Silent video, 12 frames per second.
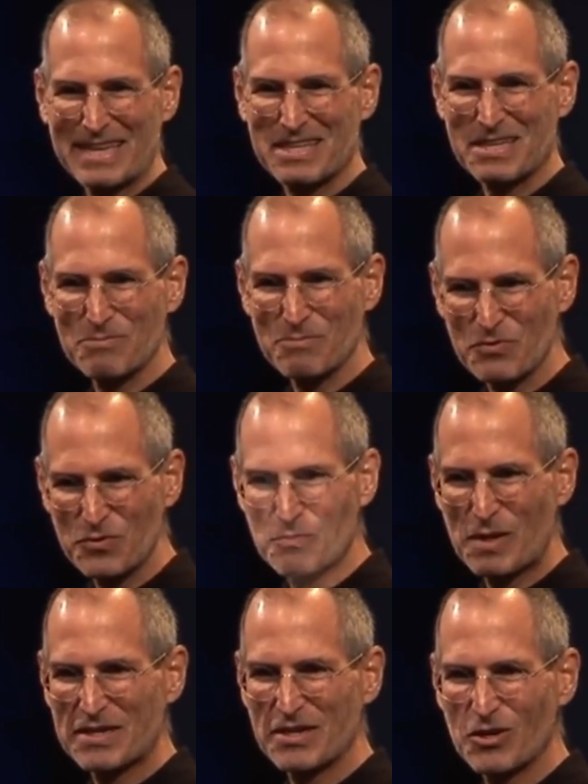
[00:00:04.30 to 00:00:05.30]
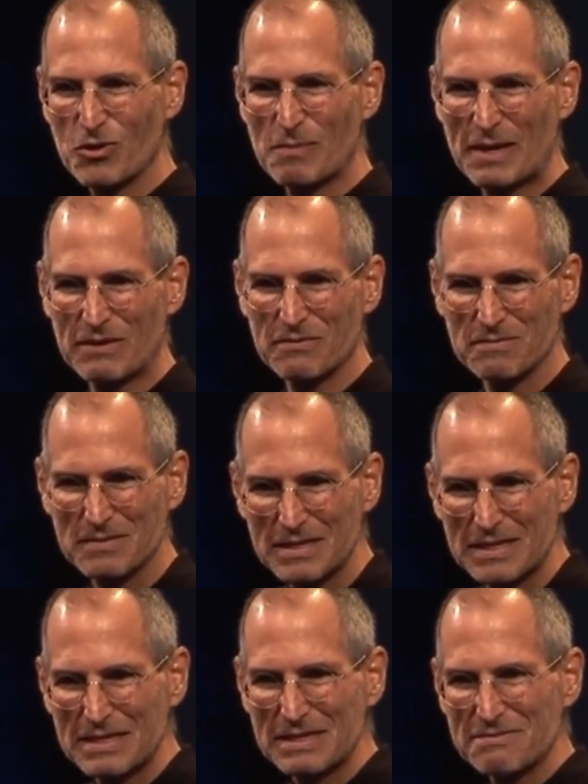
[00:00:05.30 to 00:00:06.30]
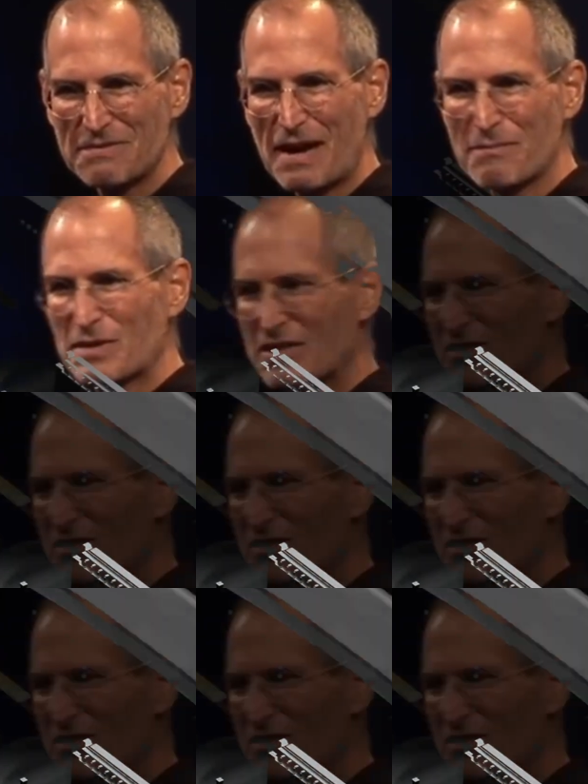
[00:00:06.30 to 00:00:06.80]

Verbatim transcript: are inspired by the look of Steve Jobs.